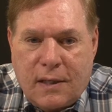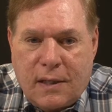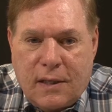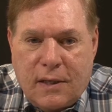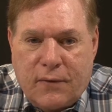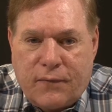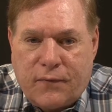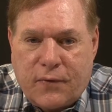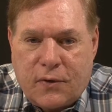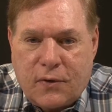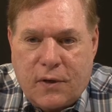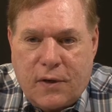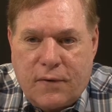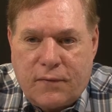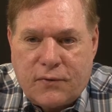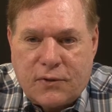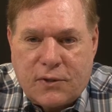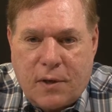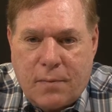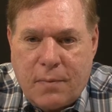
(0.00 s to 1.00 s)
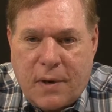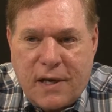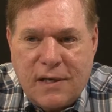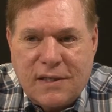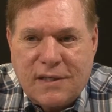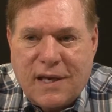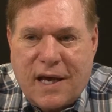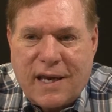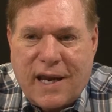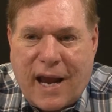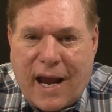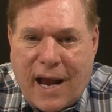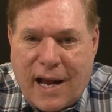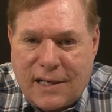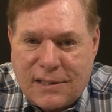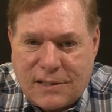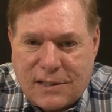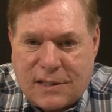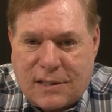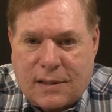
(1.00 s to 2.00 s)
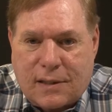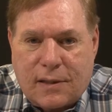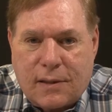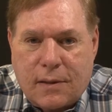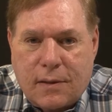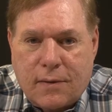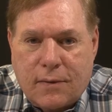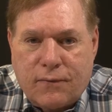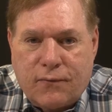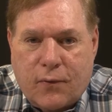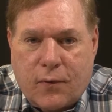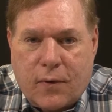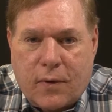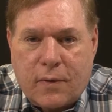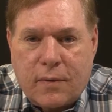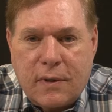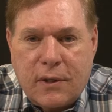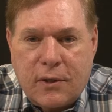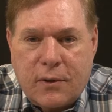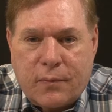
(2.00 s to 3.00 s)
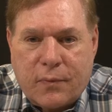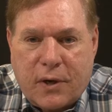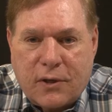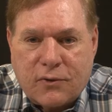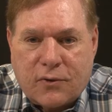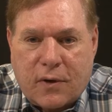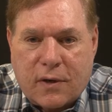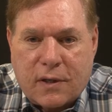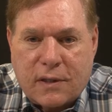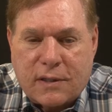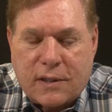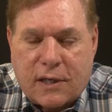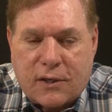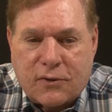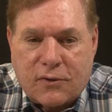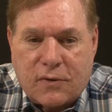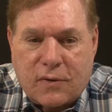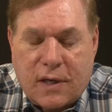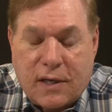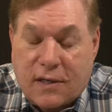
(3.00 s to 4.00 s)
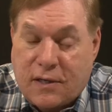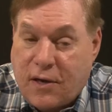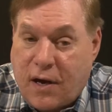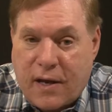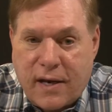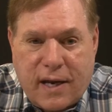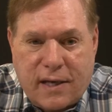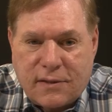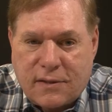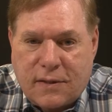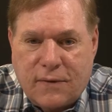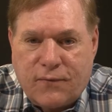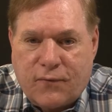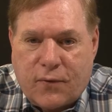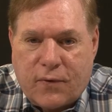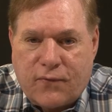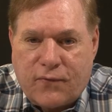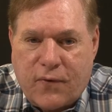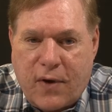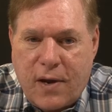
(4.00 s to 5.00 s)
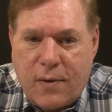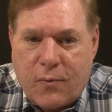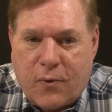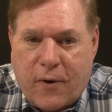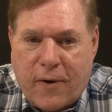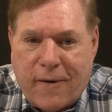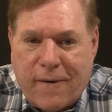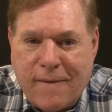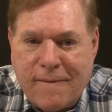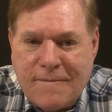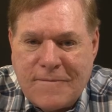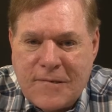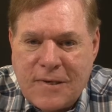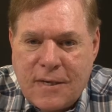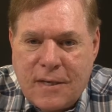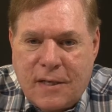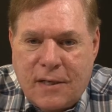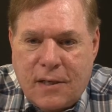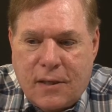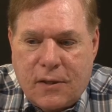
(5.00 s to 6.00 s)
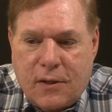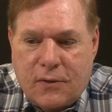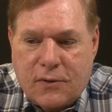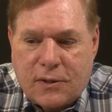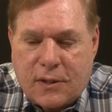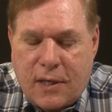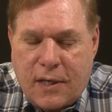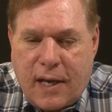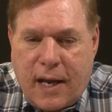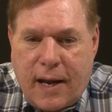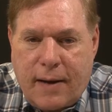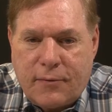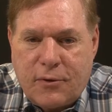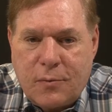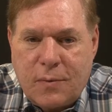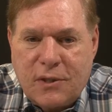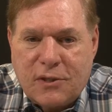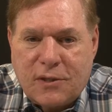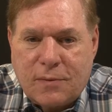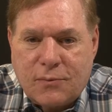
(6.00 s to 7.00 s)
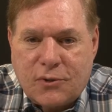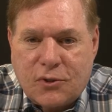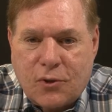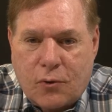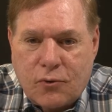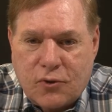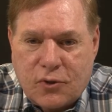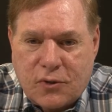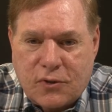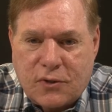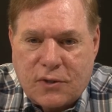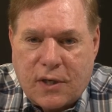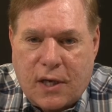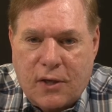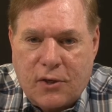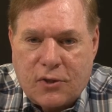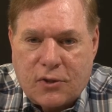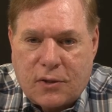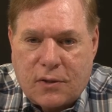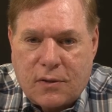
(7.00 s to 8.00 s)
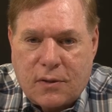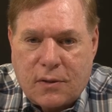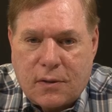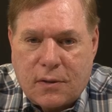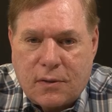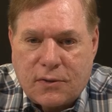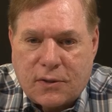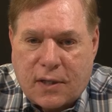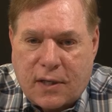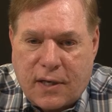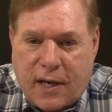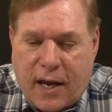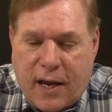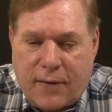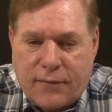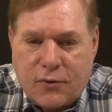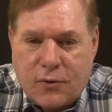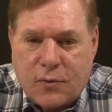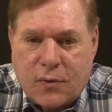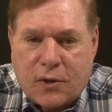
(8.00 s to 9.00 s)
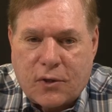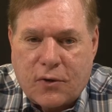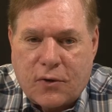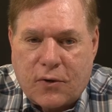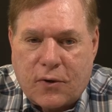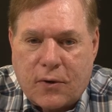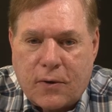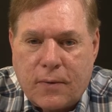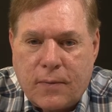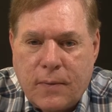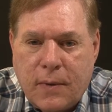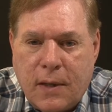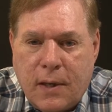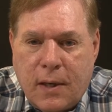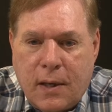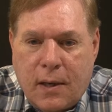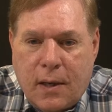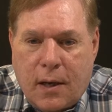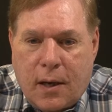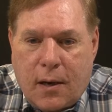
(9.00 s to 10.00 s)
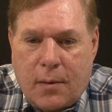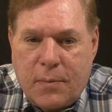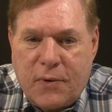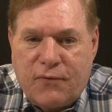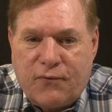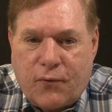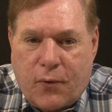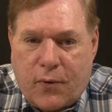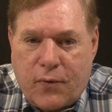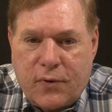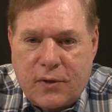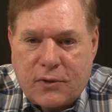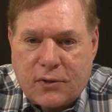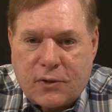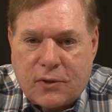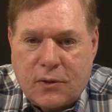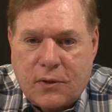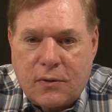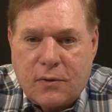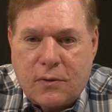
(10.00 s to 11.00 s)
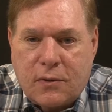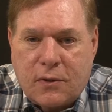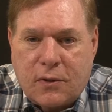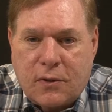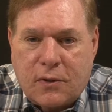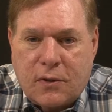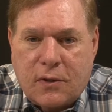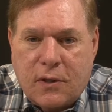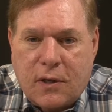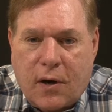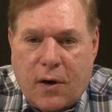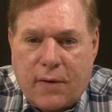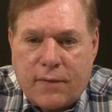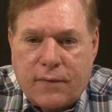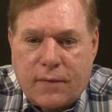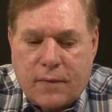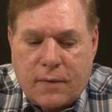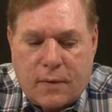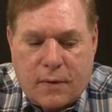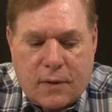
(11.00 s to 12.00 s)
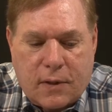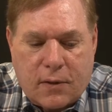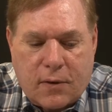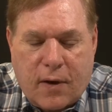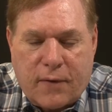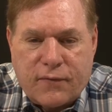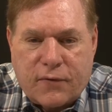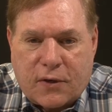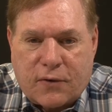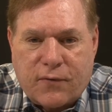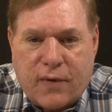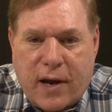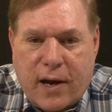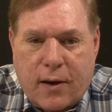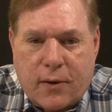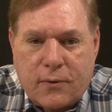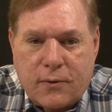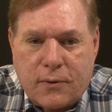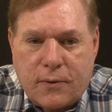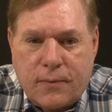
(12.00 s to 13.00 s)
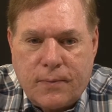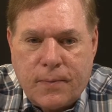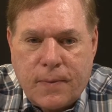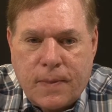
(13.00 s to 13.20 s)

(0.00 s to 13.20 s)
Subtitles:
if somebody's not asking for enterprise architecture and not asking for a framework, there's going to have to be some socialization that's going to have to occur before this could get off the ground.